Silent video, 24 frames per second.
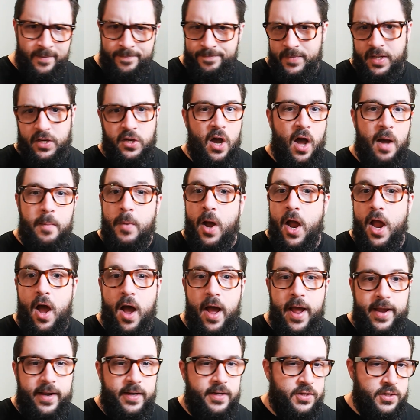It caught my eye.
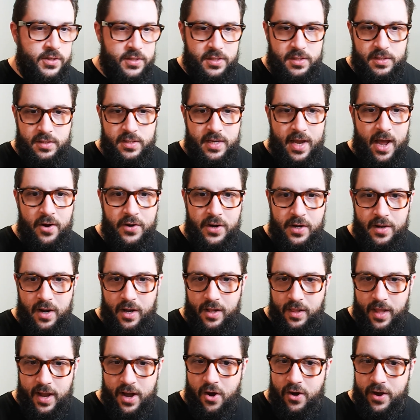It just sounded
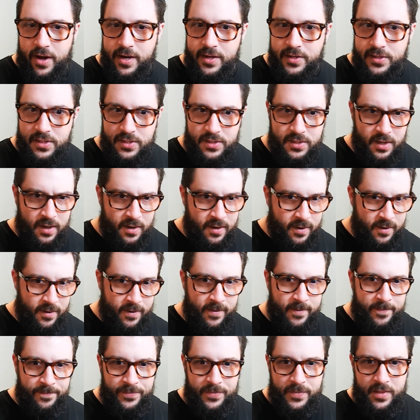hilarious.
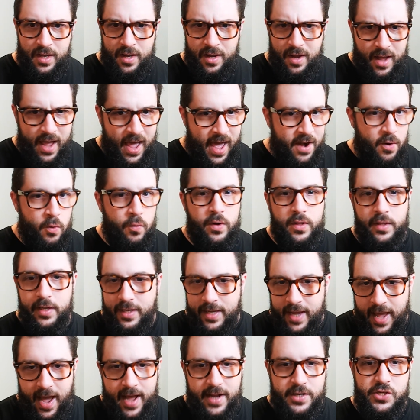Had a really
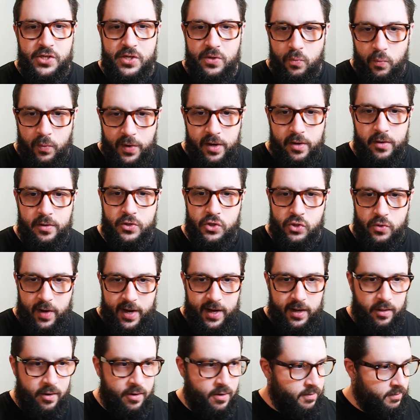catchy, weird
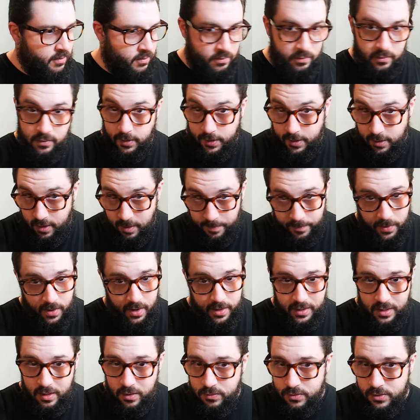trailer. Look it up
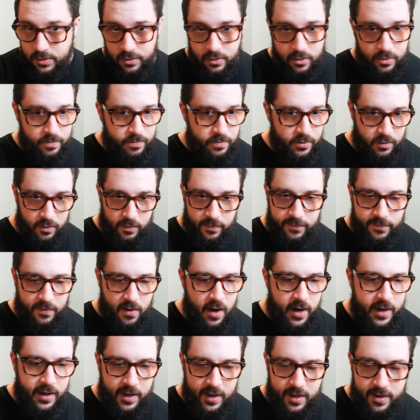on YouTube. You'll
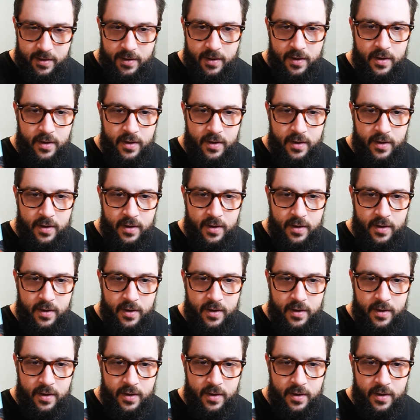find it.